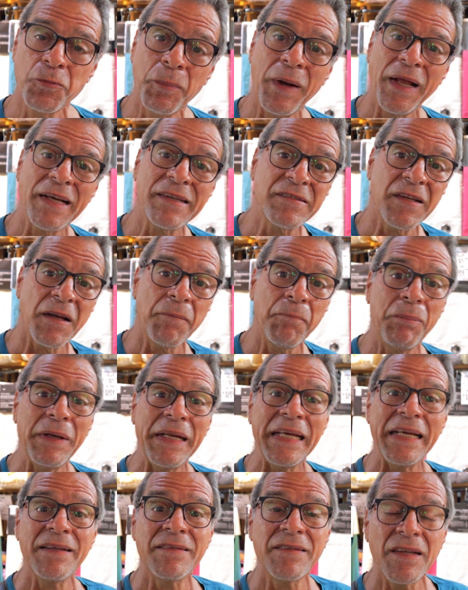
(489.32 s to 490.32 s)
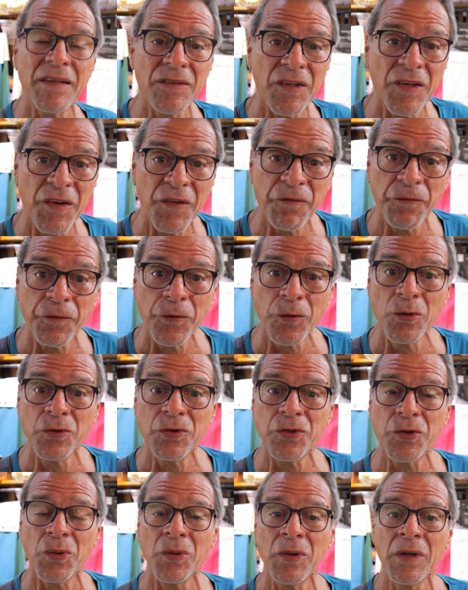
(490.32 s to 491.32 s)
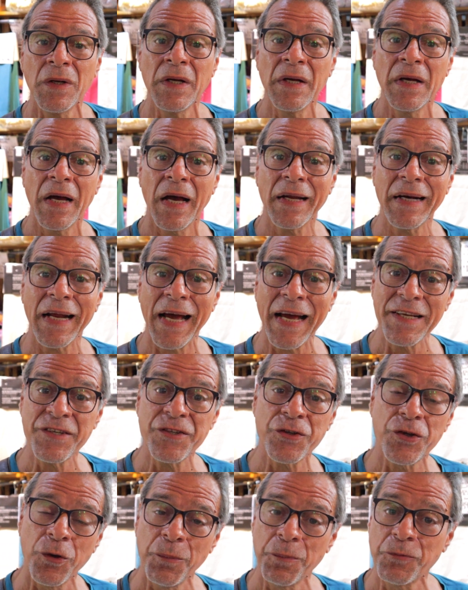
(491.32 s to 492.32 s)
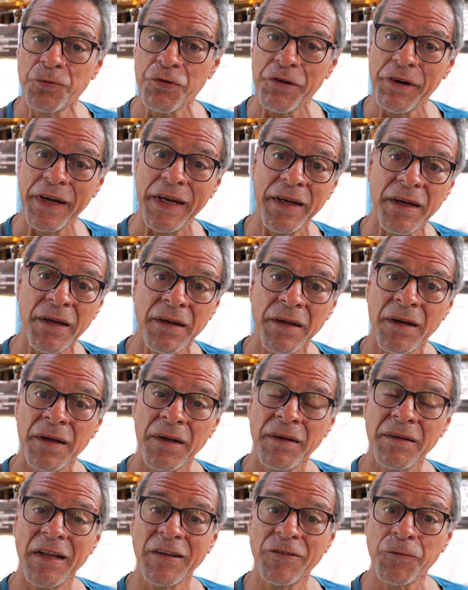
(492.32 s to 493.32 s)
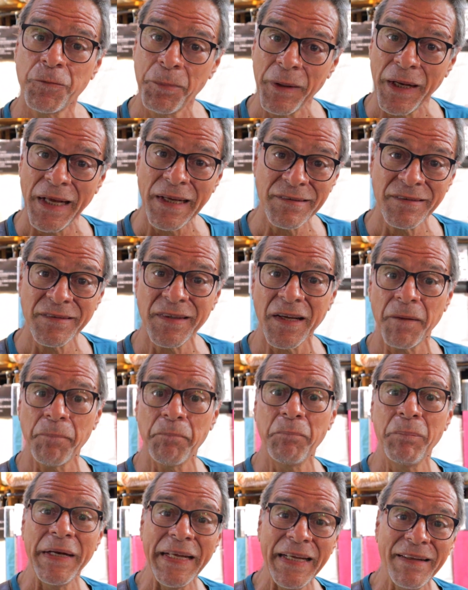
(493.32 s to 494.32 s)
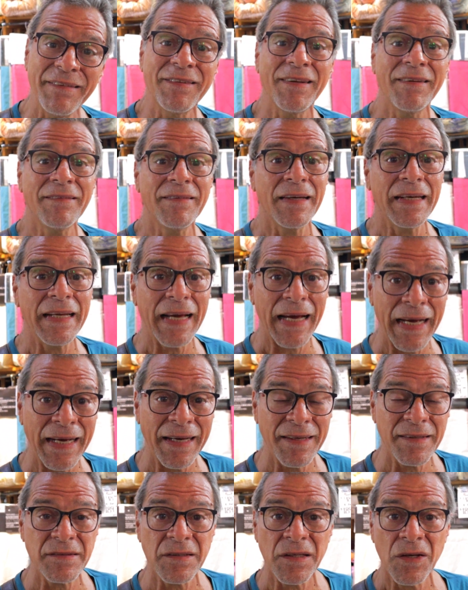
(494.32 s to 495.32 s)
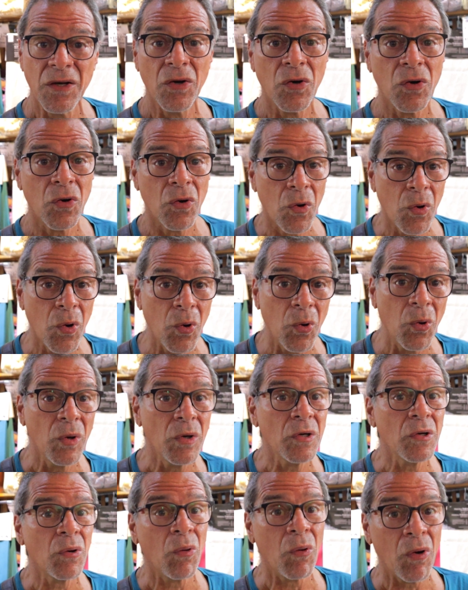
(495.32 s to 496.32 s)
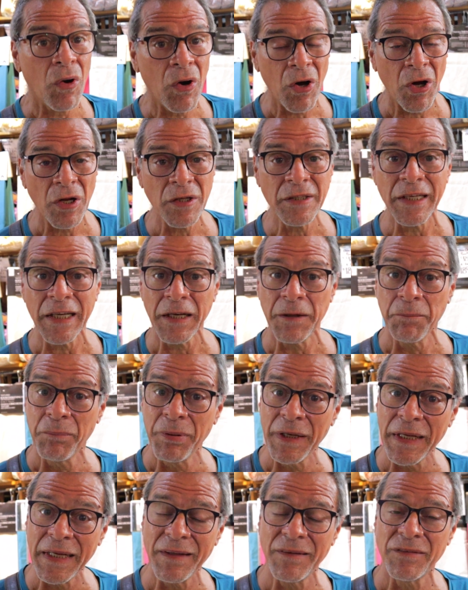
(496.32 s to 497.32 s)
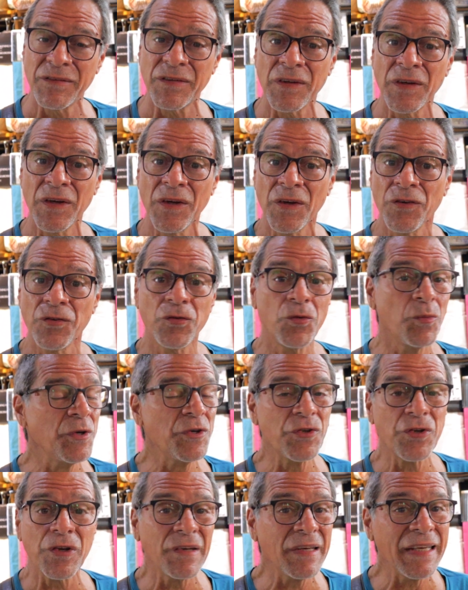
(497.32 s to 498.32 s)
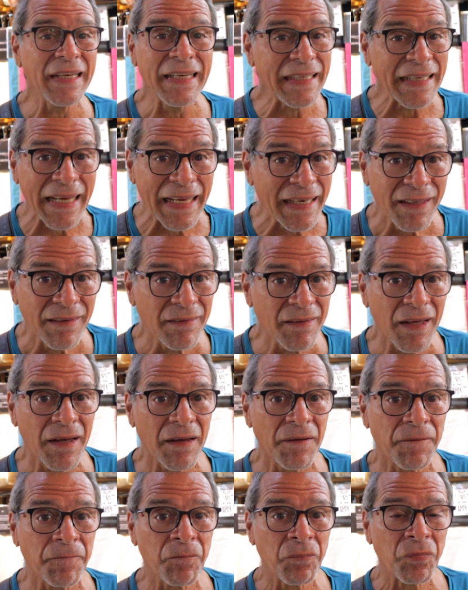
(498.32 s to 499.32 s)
plastic bleeds into the food. So an ice cube tray that's plastic bleeds into the ice. Cold or hot, it bleeds. So we shouldn't eat anything